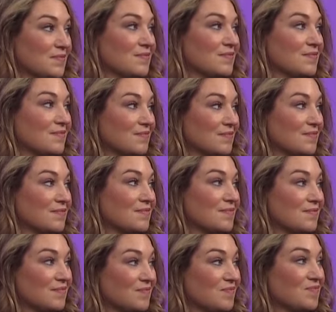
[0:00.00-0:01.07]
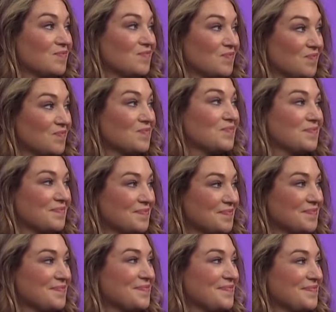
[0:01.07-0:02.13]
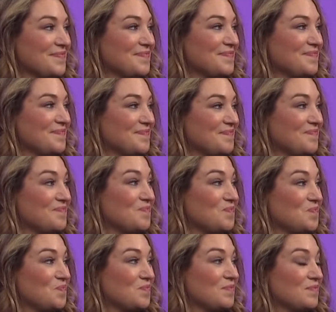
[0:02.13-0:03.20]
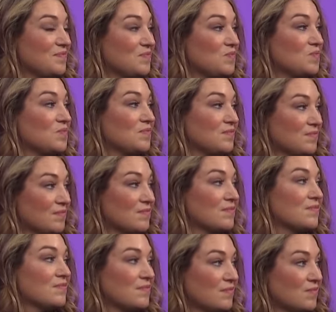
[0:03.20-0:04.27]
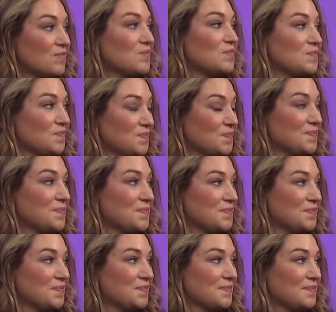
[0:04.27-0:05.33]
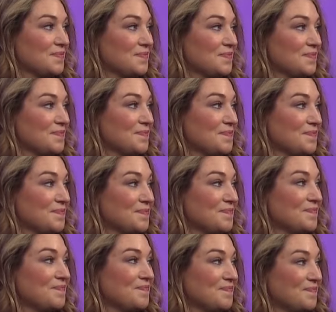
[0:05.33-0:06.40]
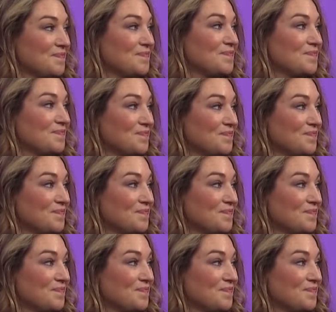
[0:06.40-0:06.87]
The person shown says nothing.